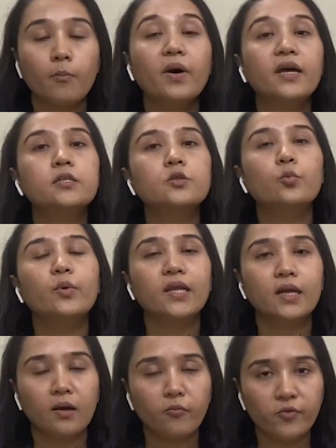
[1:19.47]
but will
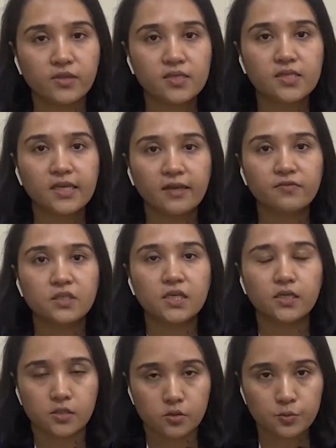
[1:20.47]
come with the
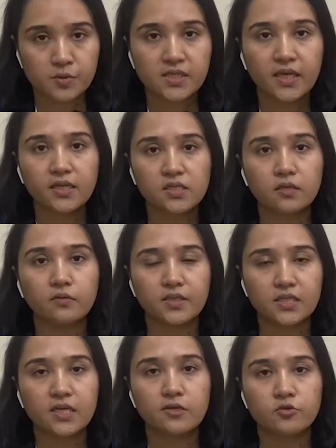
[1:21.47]
safety associated
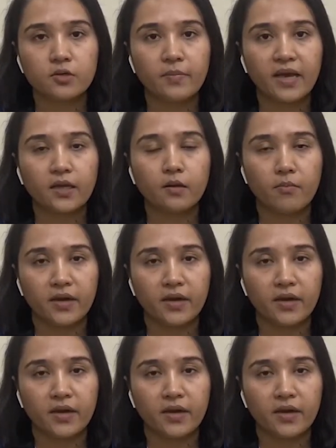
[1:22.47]
with central bank